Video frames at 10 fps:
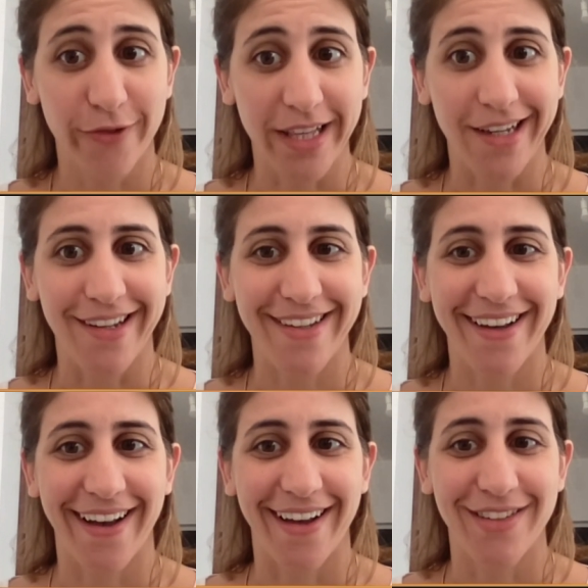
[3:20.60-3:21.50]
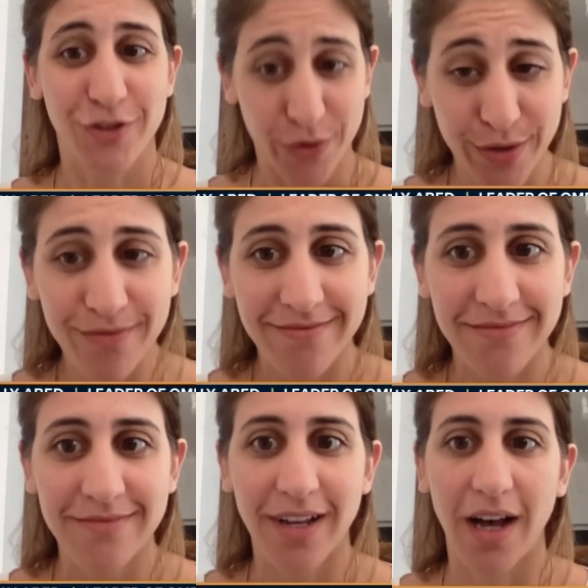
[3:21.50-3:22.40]
really true.
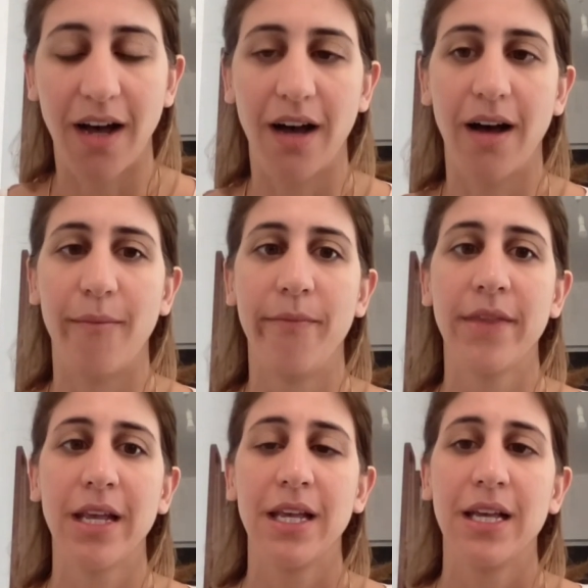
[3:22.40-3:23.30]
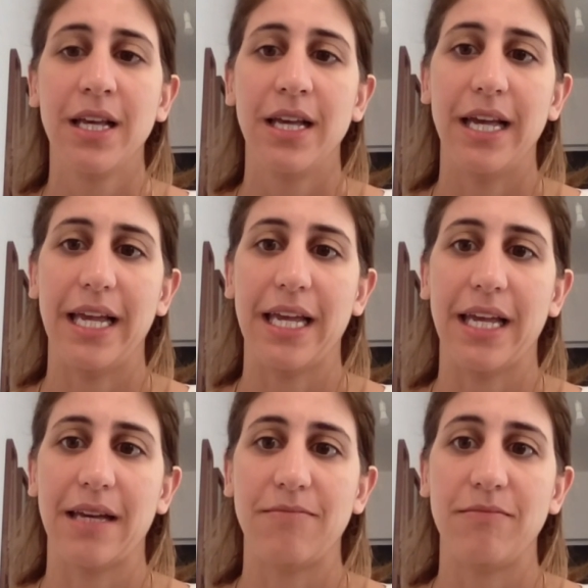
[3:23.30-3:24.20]
Um,
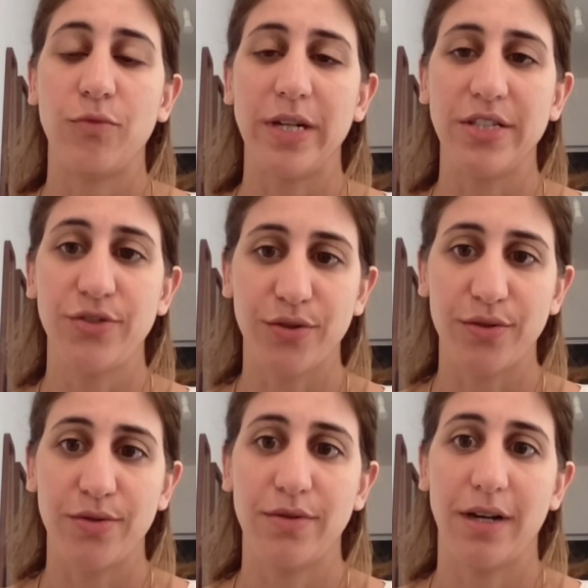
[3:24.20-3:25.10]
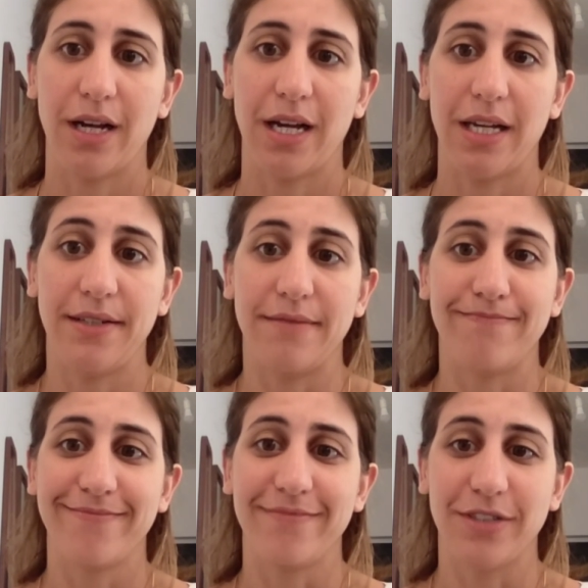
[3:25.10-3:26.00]
um, we do,
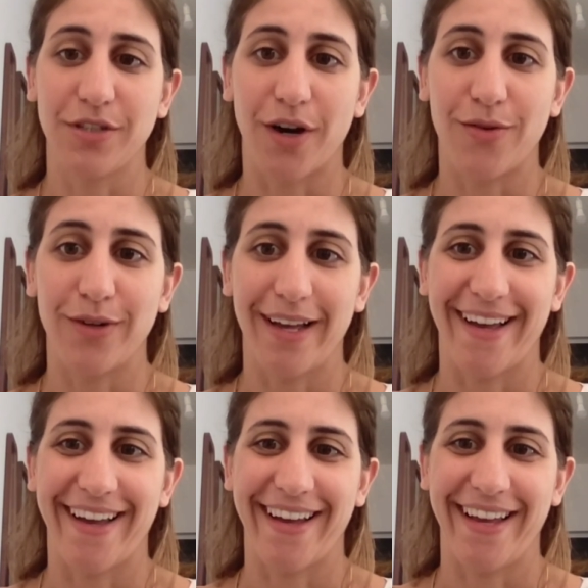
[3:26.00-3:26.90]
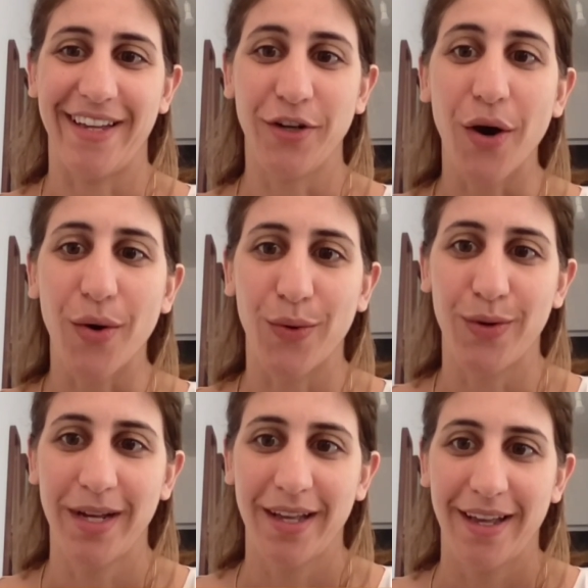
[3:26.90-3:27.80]
you know,
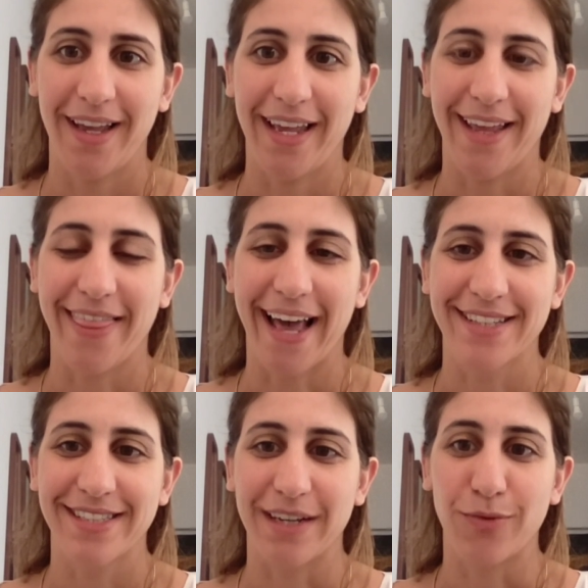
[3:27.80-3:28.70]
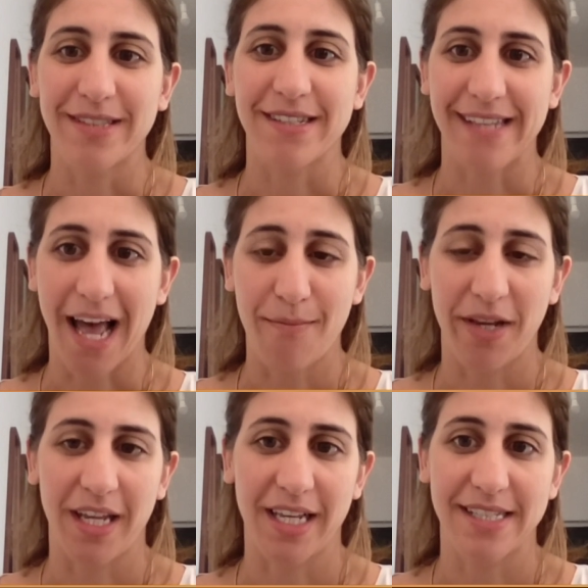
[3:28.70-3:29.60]
know that what is
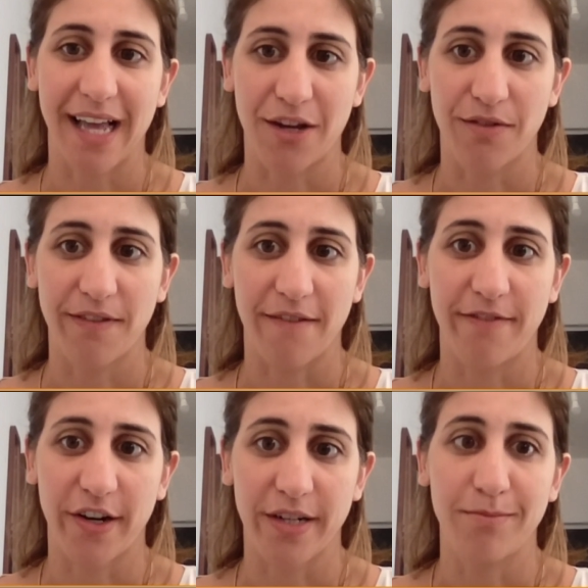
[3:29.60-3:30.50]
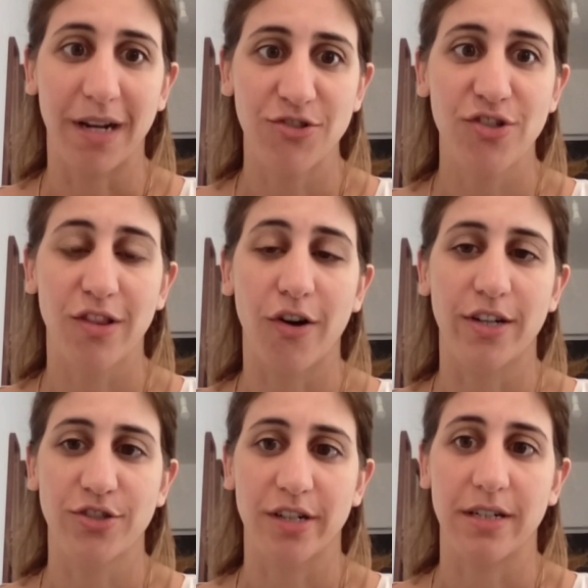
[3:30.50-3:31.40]
happening is out of a very much
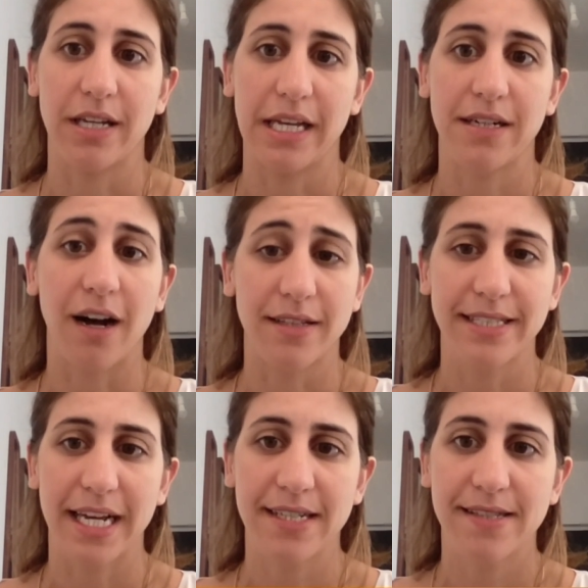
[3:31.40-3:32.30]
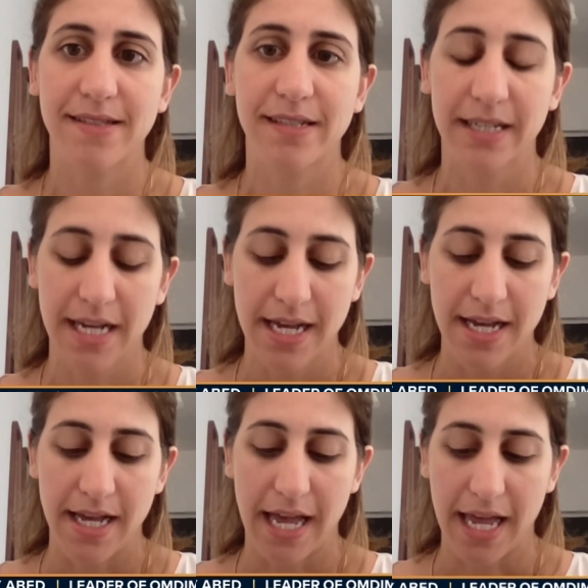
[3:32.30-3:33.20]
larger context
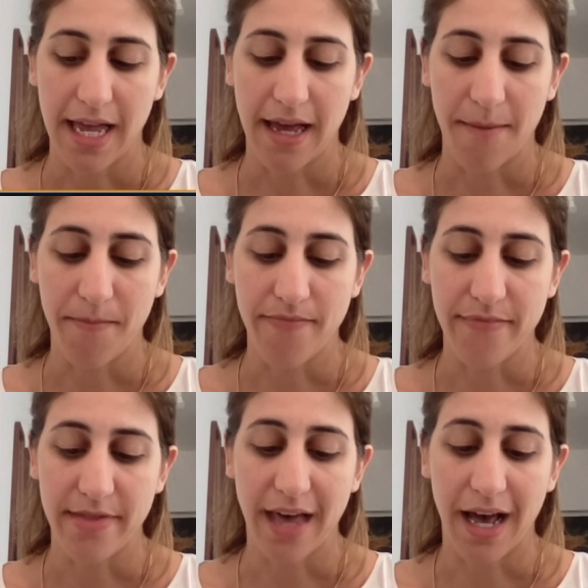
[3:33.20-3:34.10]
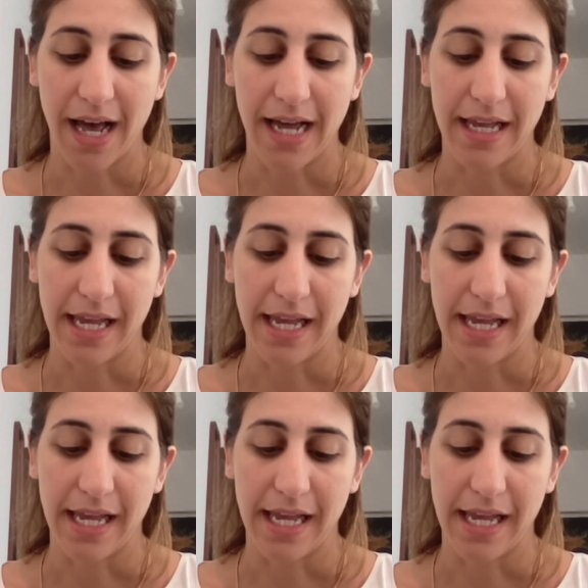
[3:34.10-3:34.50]
um, that